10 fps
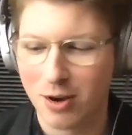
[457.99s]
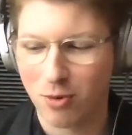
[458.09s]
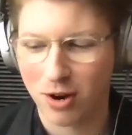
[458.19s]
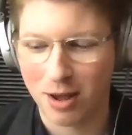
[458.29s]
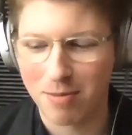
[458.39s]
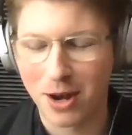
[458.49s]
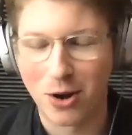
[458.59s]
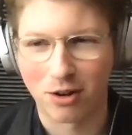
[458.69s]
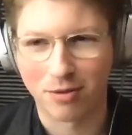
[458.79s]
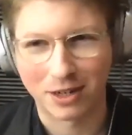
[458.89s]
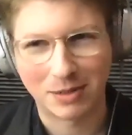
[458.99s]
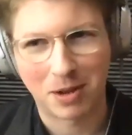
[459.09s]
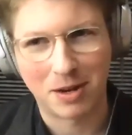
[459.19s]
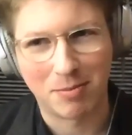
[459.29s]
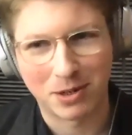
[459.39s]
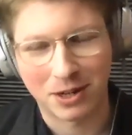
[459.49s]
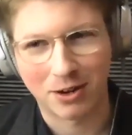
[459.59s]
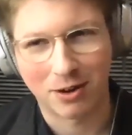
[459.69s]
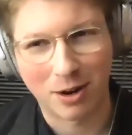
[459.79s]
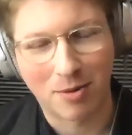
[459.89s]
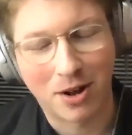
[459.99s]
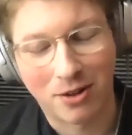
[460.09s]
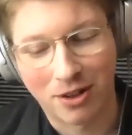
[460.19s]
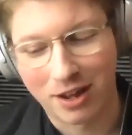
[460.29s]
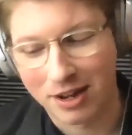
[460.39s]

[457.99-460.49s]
what I might not have explained particularly well,